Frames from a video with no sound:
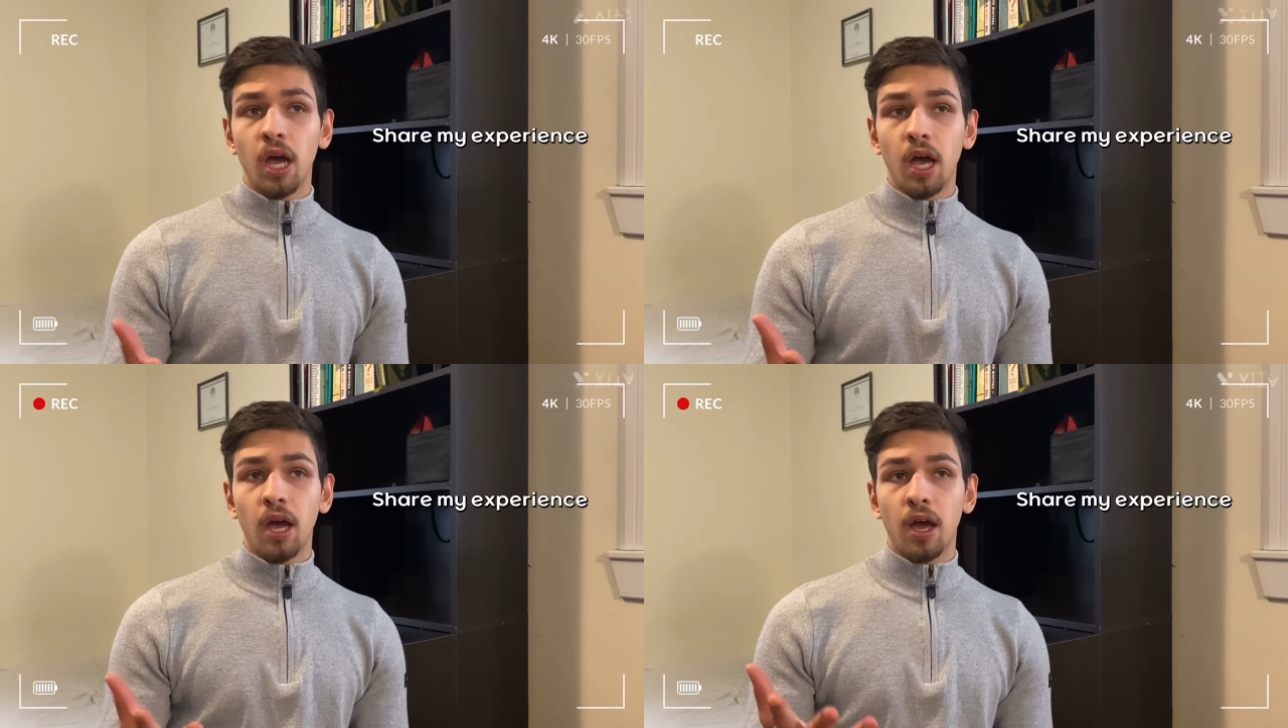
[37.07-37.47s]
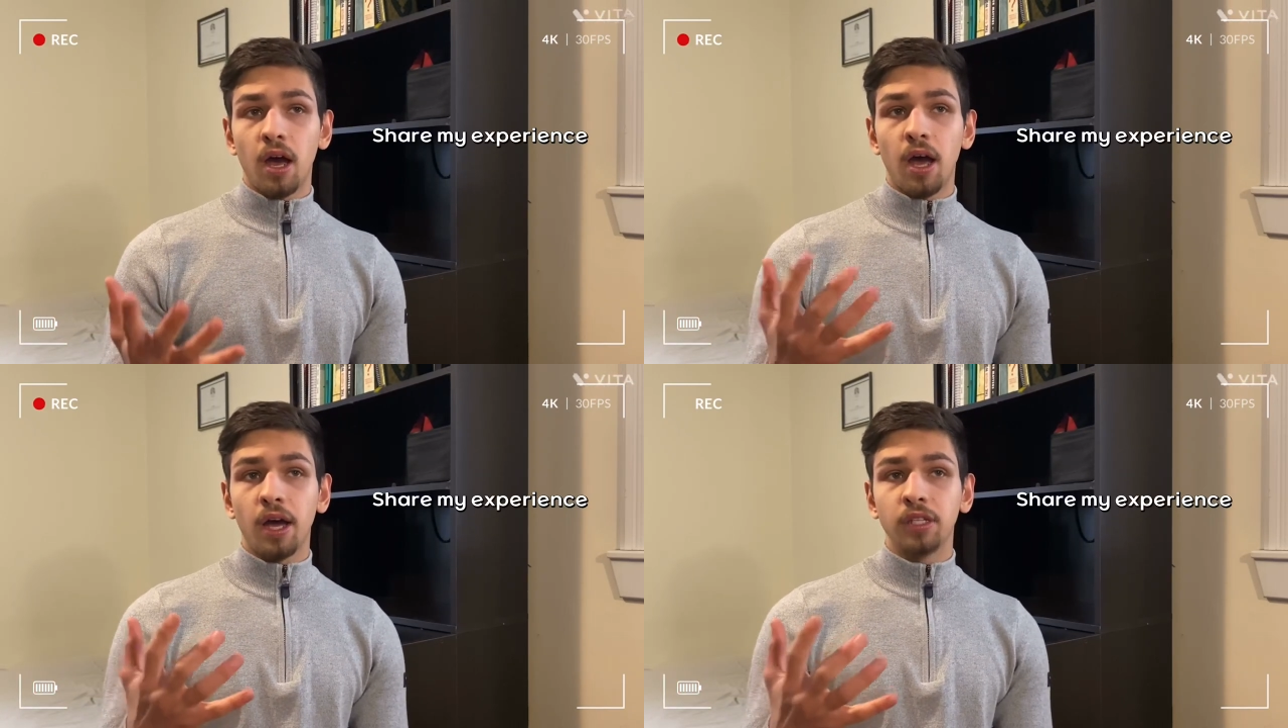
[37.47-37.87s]
uh,
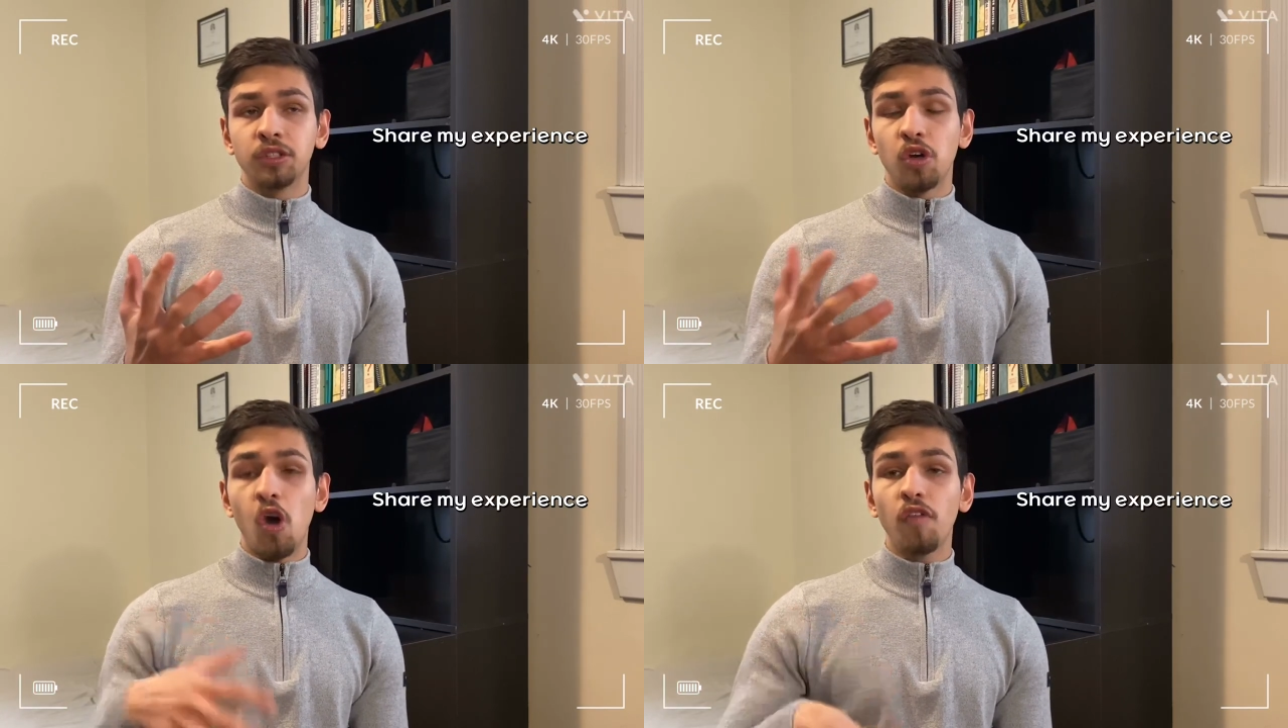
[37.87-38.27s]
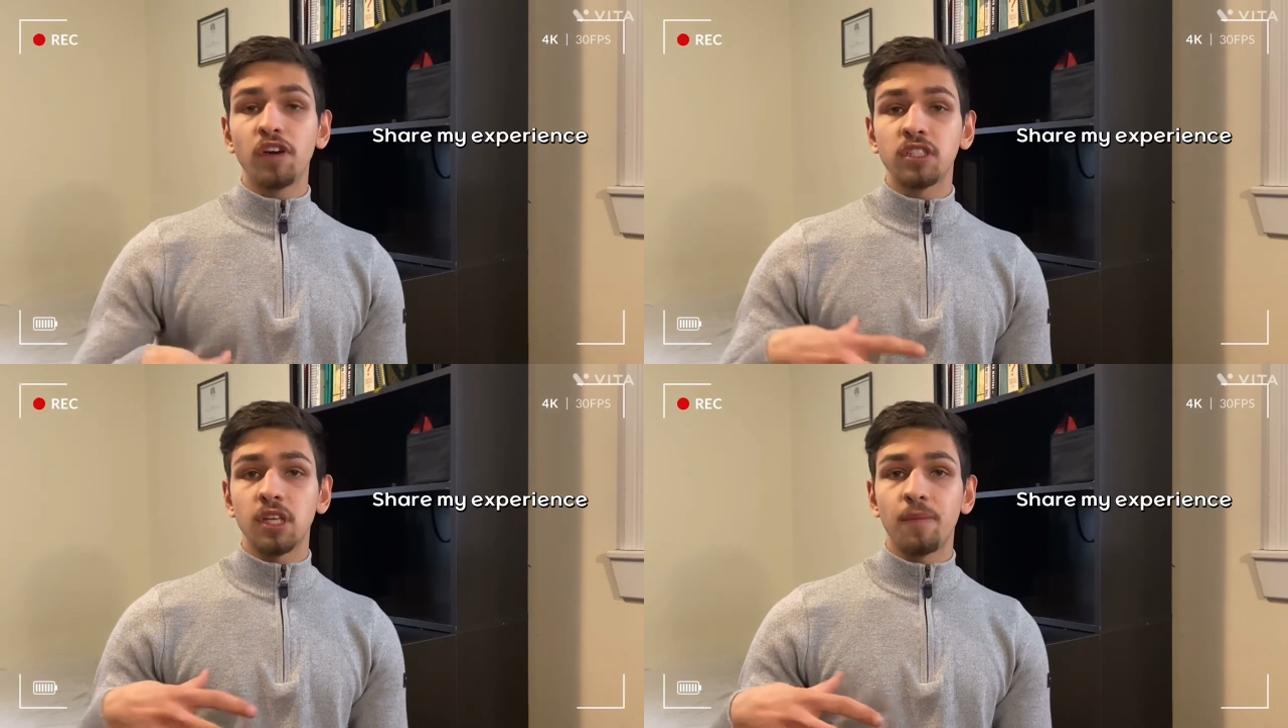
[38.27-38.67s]
and offer
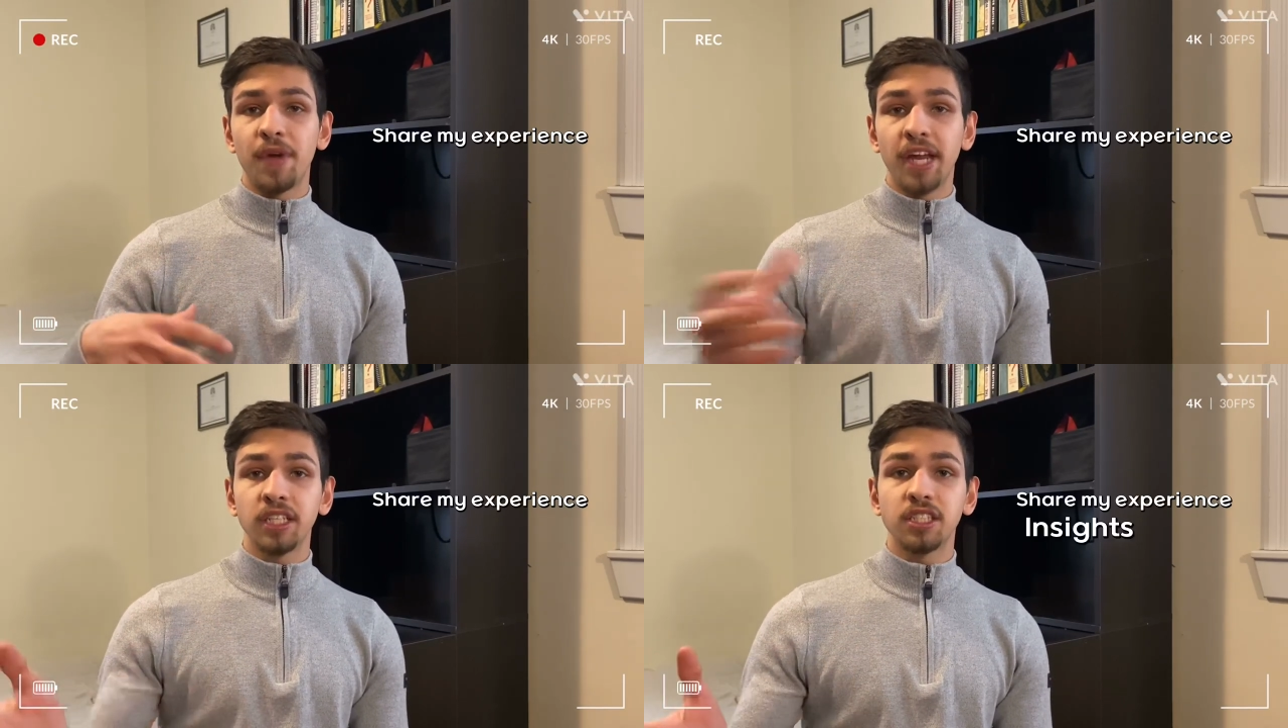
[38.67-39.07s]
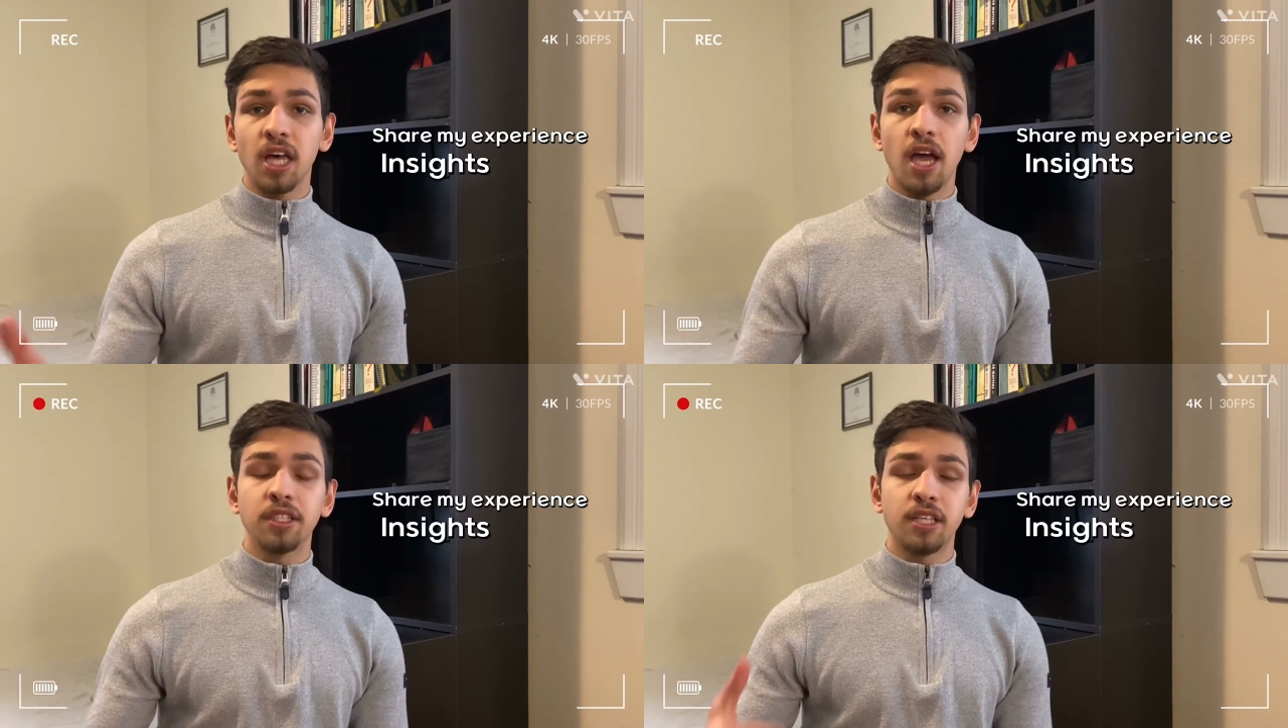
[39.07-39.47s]
some
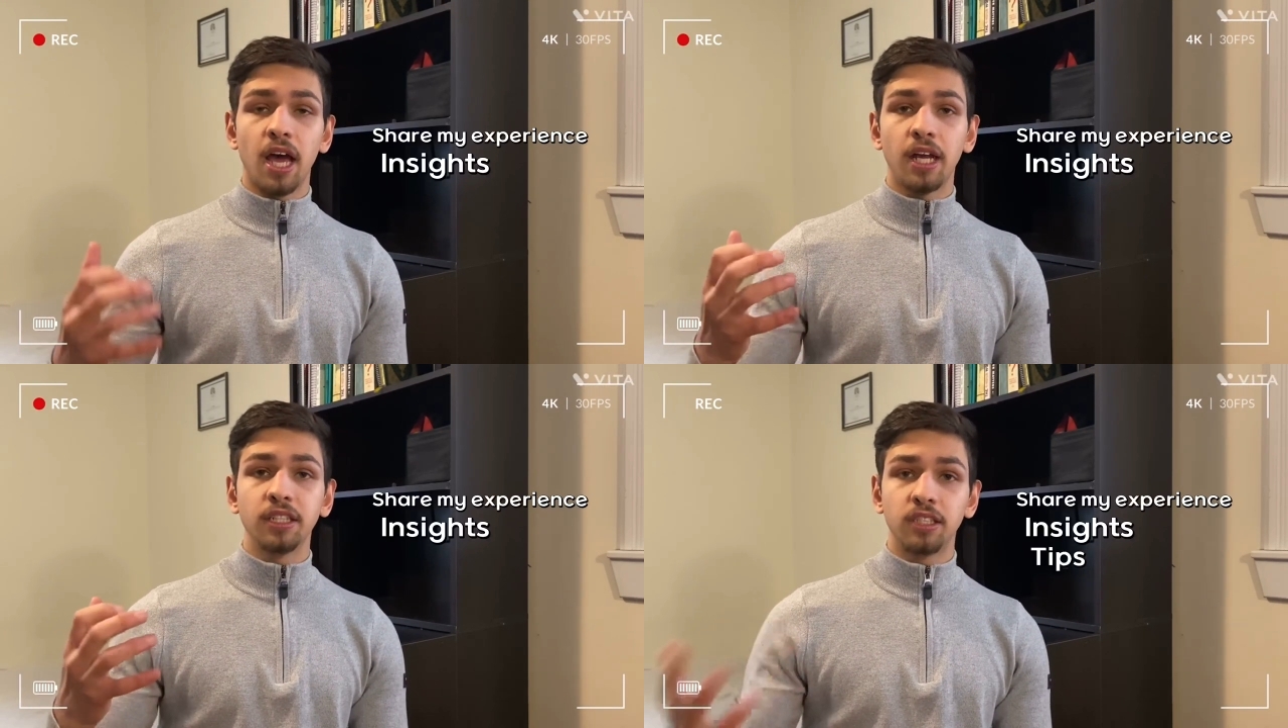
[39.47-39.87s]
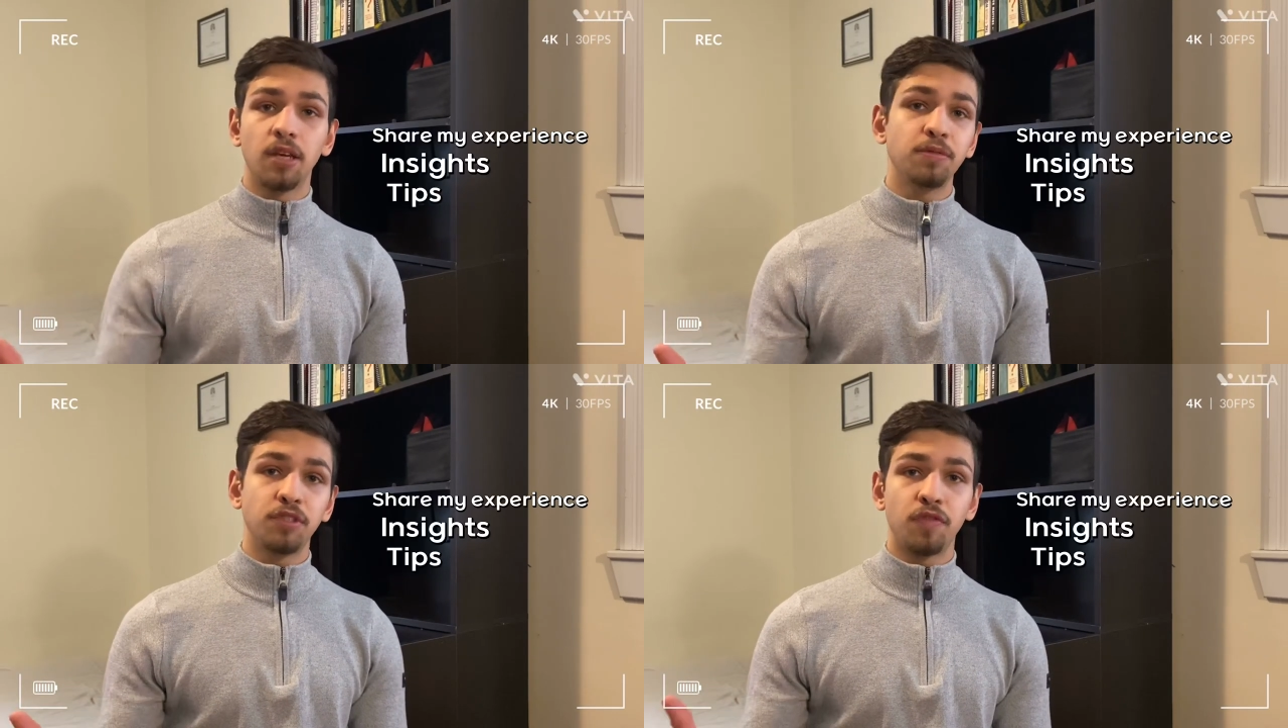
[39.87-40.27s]
insights and
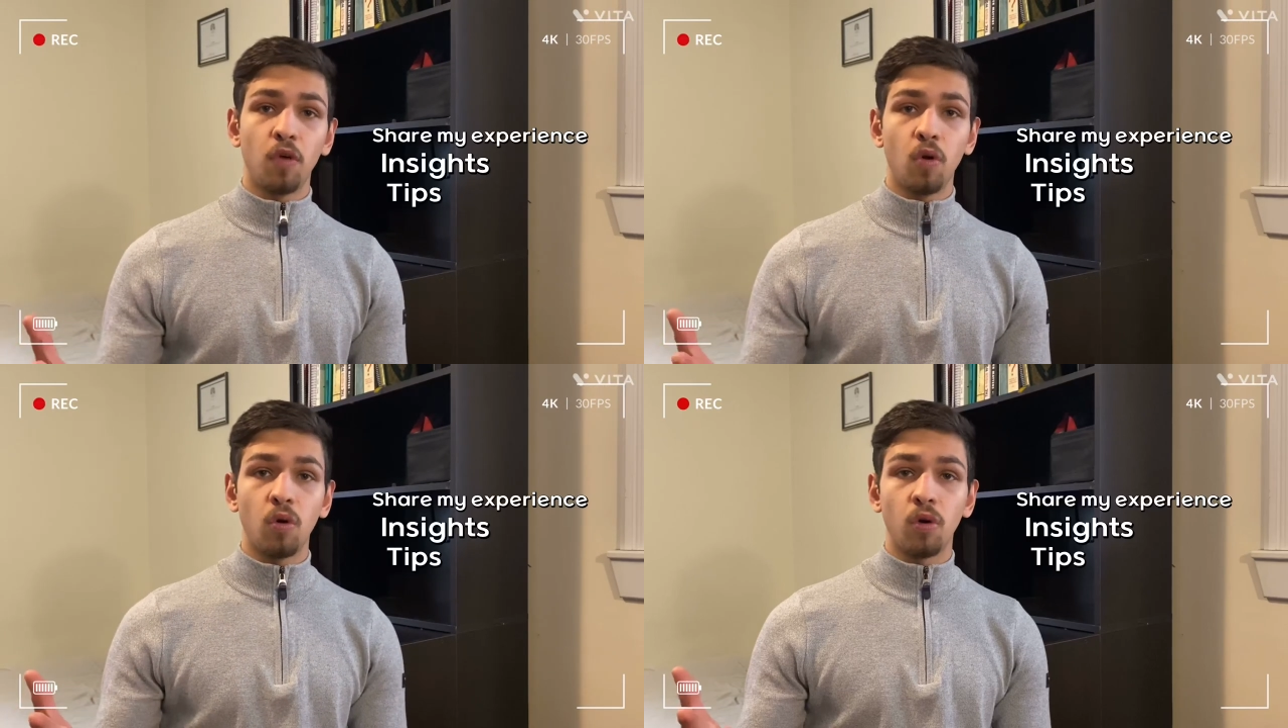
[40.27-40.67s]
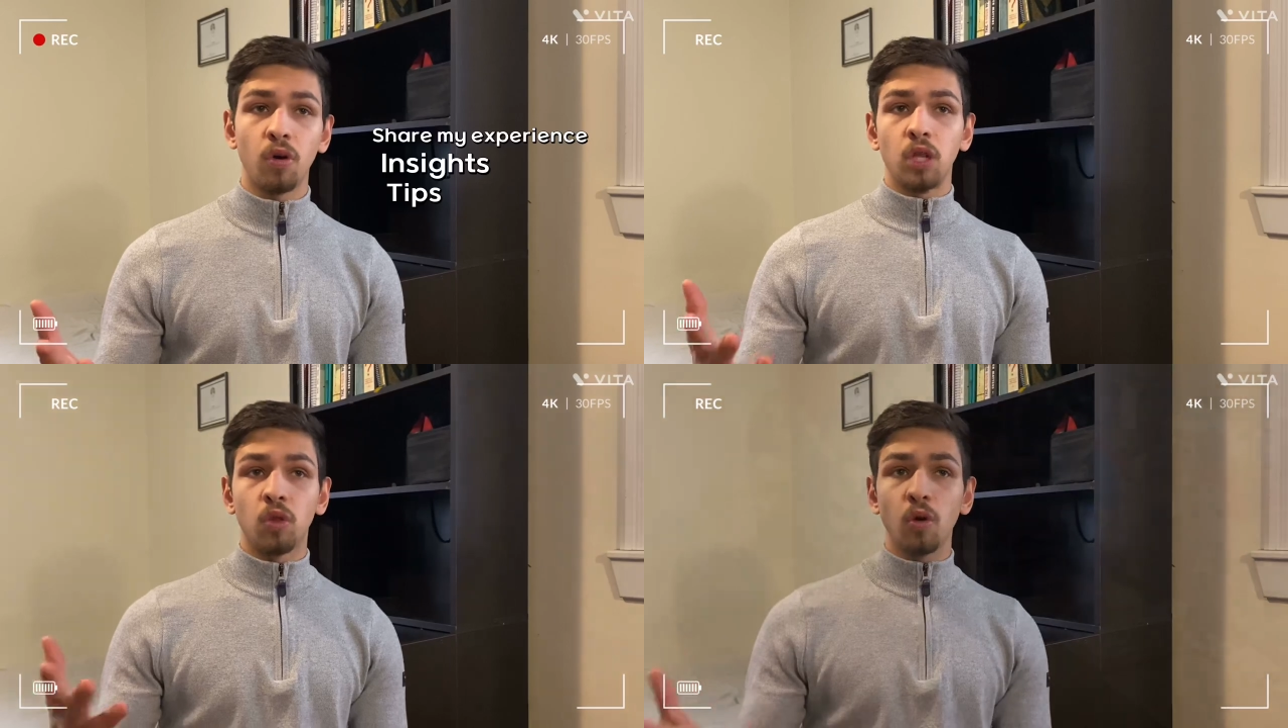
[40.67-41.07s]
tips for
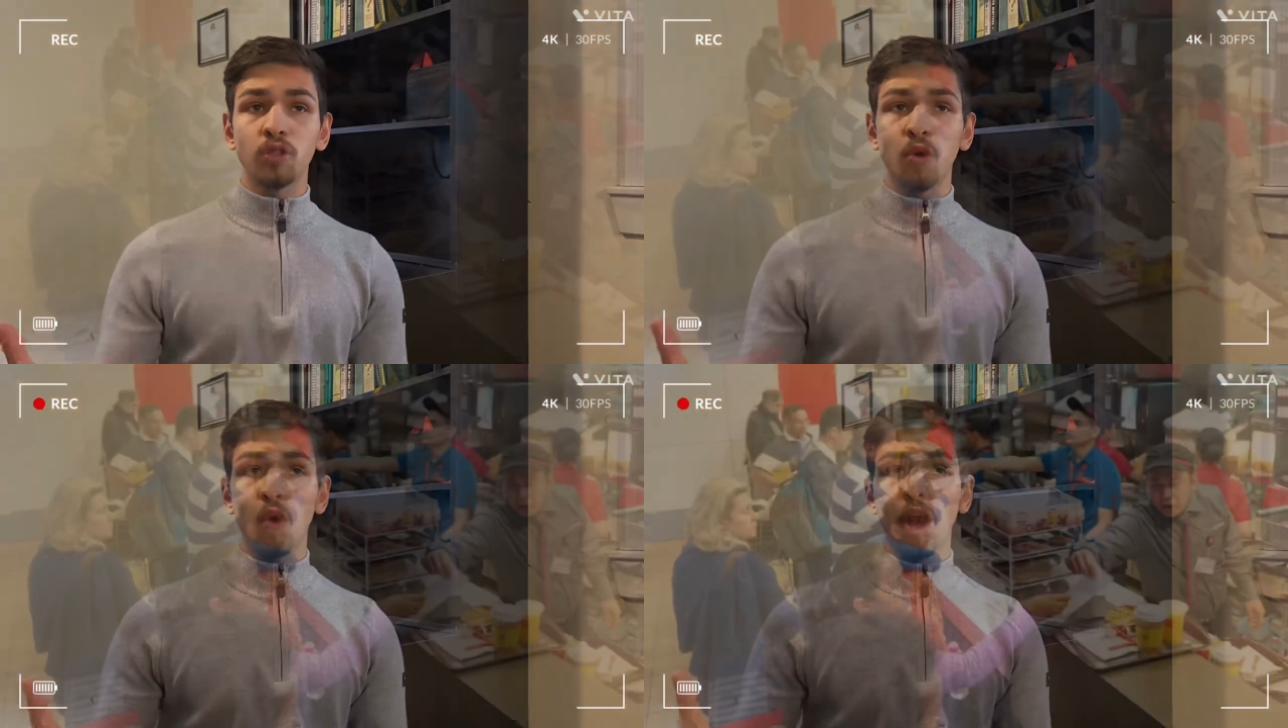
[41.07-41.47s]
those who